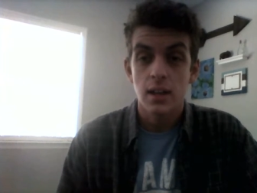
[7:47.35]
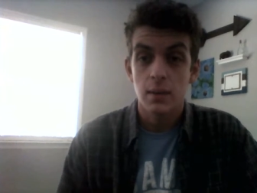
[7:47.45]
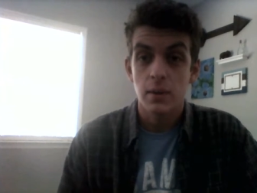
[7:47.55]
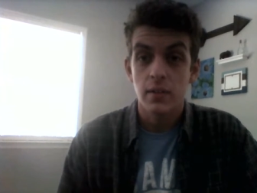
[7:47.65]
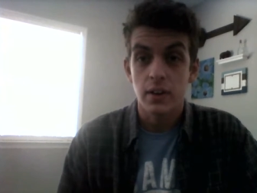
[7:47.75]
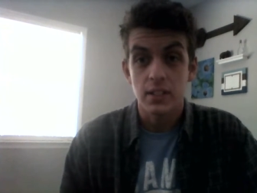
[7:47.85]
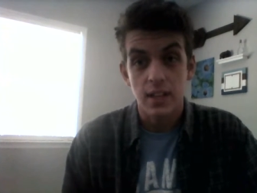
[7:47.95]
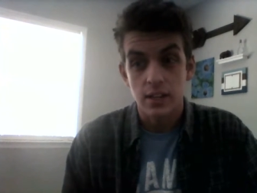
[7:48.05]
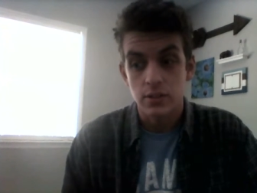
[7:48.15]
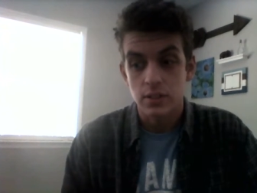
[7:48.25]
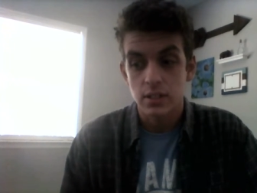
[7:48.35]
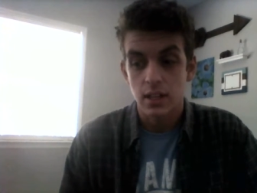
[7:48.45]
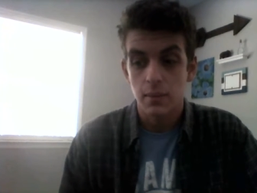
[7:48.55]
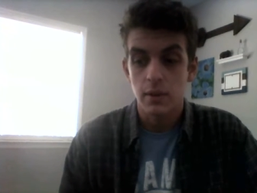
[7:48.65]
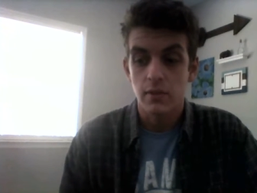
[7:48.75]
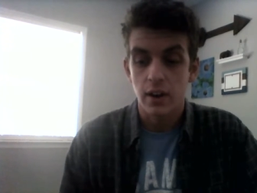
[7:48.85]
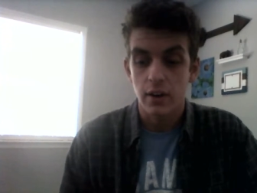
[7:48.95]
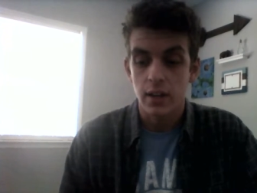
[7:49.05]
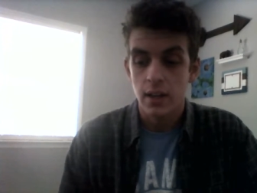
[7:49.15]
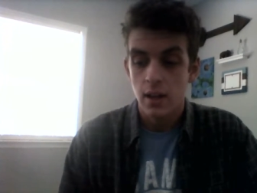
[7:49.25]
can be very dangerous and can be
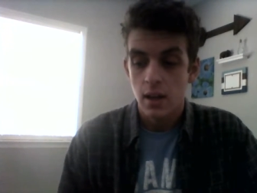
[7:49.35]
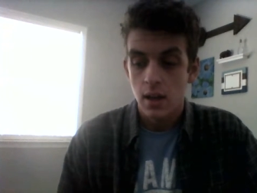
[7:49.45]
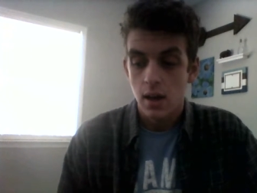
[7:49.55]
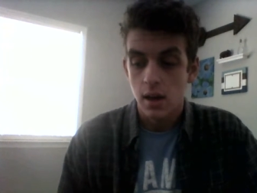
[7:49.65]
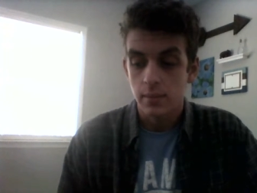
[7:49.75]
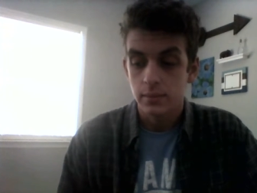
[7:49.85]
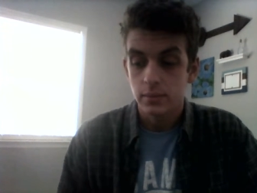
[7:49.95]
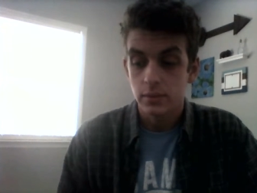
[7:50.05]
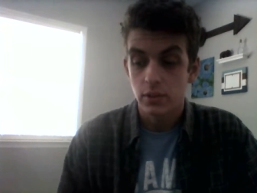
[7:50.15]
very um,